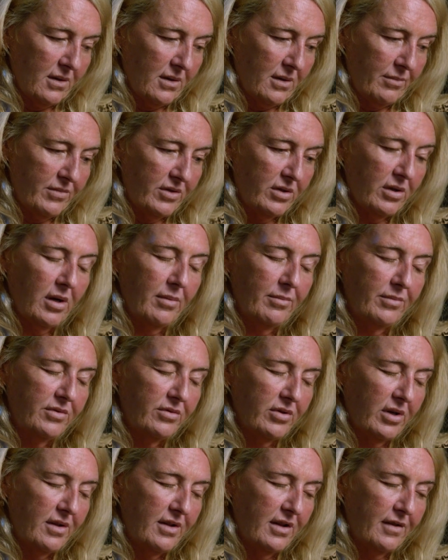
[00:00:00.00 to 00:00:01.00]
I'm, tr- I'm,
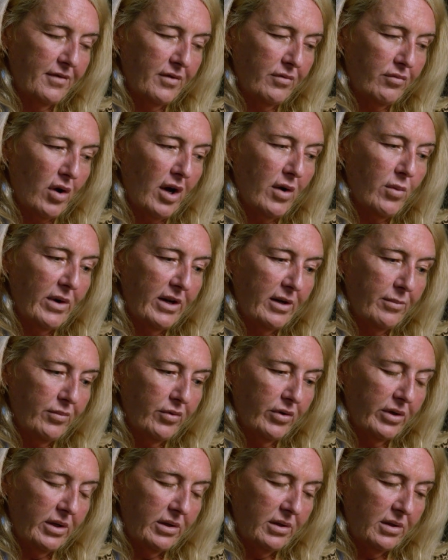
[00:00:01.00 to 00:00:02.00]
trying to think of the right way to
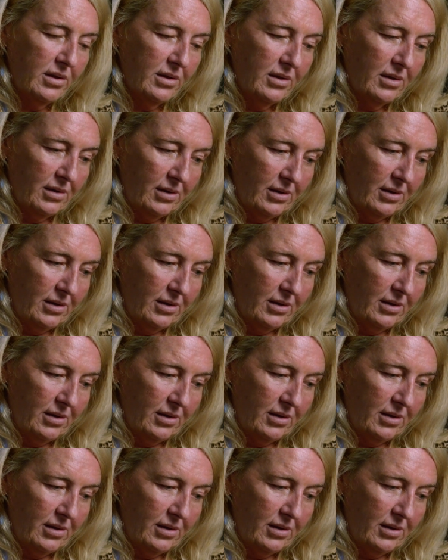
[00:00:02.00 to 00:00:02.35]
put it.